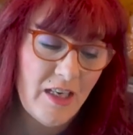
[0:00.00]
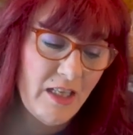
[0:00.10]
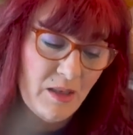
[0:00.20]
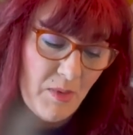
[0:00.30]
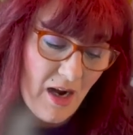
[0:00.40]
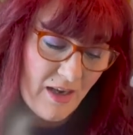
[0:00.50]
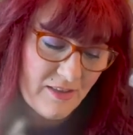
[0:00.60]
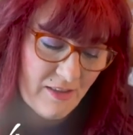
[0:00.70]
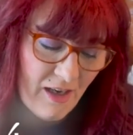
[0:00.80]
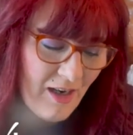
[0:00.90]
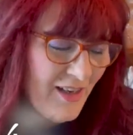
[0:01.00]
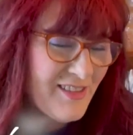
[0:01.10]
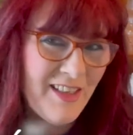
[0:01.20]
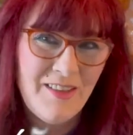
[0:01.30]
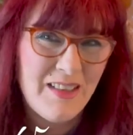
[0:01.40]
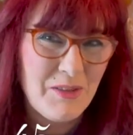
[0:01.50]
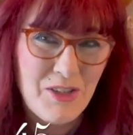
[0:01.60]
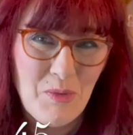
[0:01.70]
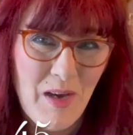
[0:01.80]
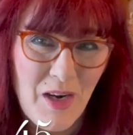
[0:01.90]
in the box. So I didn't think it was
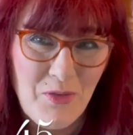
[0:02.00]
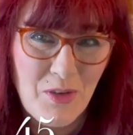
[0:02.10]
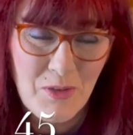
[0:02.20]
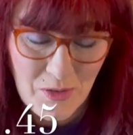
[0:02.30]
too bad for